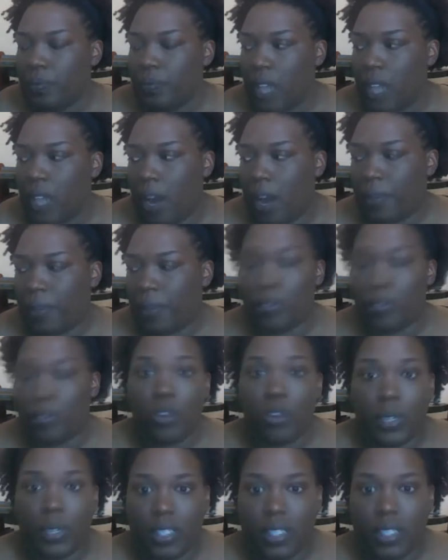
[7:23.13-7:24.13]
if you
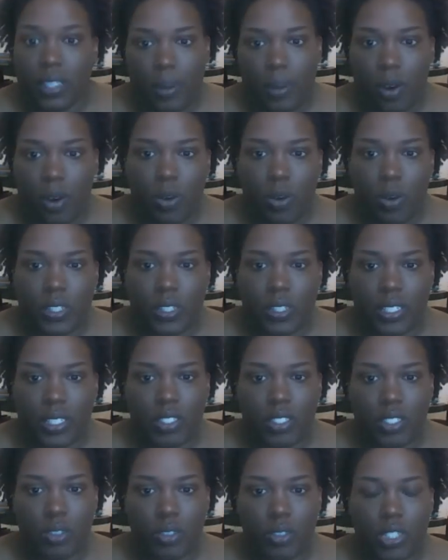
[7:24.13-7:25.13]
know anything about
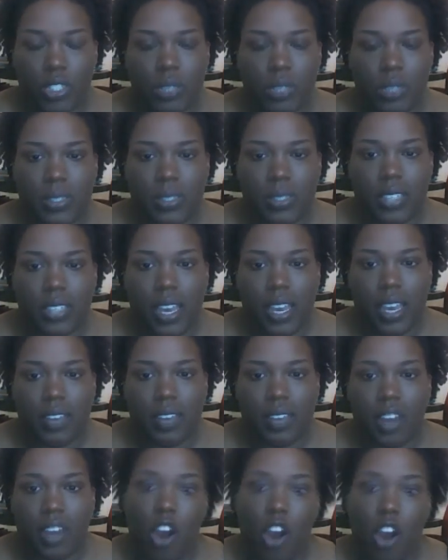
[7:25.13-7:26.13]
corsets, you know, she was saying that,